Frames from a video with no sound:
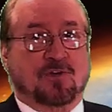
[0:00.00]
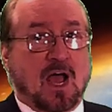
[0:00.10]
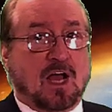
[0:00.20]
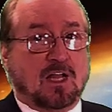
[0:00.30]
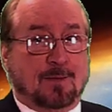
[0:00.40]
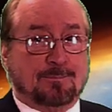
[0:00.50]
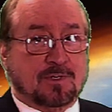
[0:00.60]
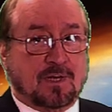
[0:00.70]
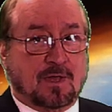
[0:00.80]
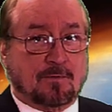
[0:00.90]
They're not
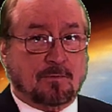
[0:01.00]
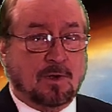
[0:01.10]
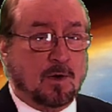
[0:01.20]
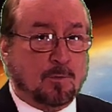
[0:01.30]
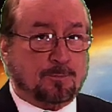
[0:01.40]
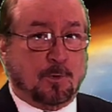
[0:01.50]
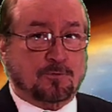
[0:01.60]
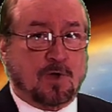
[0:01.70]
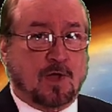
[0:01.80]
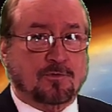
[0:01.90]
clumped together with
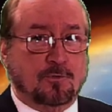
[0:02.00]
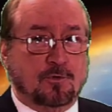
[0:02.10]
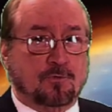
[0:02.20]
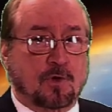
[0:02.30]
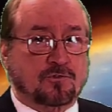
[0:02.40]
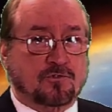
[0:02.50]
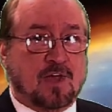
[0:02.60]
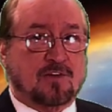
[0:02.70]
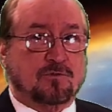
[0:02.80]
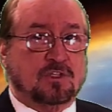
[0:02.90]
protons and neutrons.
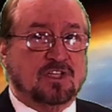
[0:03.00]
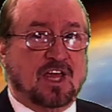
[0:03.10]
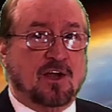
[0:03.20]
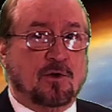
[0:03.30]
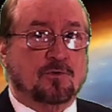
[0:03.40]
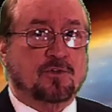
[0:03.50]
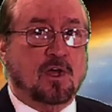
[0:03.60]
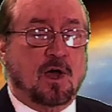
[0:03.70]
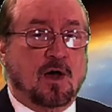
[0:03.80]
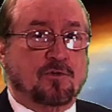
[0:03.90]
It's actually
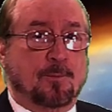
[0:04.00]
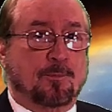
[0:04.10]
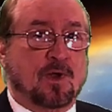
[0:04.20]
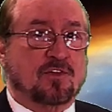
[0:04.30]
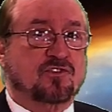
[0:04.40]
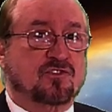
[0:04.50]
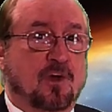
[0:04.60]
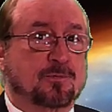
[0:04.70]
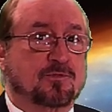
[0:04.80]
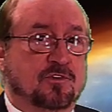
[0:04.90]
layers of
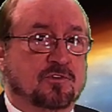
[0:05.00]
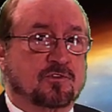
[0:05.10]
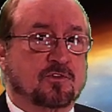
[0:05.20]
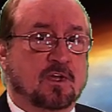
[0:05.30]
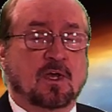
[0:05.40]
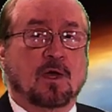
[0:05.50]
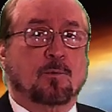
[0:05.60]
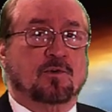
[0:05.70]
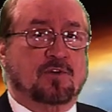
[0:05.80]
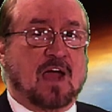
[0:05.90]
compressed substance,
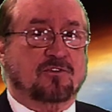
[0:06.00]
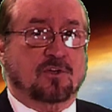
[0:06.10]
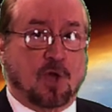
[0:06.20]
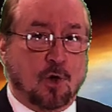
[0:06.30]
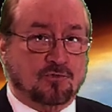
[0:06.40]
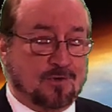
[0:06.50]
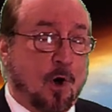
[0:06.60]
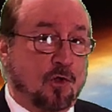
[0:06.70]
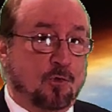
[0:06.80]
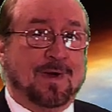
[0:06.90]
which actually goes
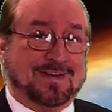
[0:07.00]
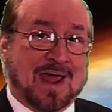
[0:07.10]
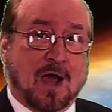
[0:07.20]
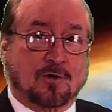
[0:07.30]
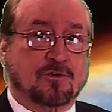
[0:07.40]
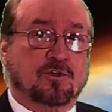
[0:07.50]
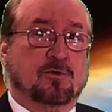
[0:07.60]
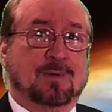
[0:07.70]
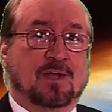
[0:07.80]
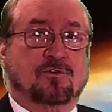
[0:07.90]
all the way down to
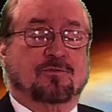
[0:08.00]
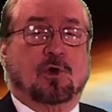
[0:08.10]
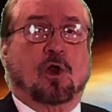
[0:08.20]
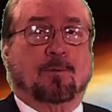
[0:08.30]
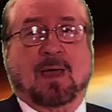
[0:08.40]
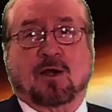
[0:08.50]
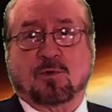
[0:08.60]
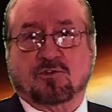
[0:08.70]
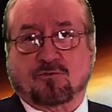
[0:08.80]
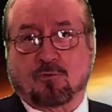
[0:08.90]
the dimension of dark
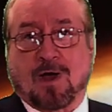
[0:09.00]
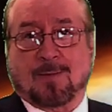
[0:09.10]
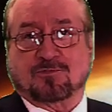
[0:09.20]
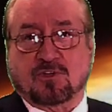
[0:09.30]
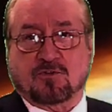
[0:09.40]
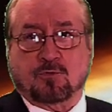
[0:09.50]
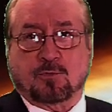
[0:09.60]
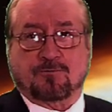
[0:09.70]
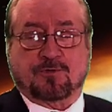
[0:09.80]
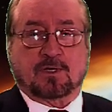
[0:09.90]
matter, which drops
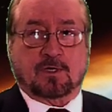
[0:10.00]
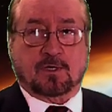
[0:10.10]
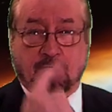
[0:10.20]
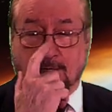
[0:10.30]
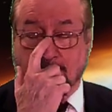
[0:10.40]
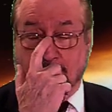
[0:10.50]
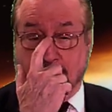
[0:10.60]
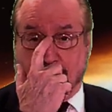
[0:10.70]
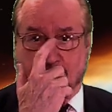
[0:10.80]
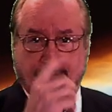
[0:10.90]
into infinity.
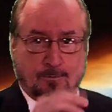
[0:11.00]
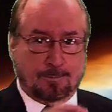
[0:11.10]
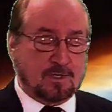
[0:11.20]
This will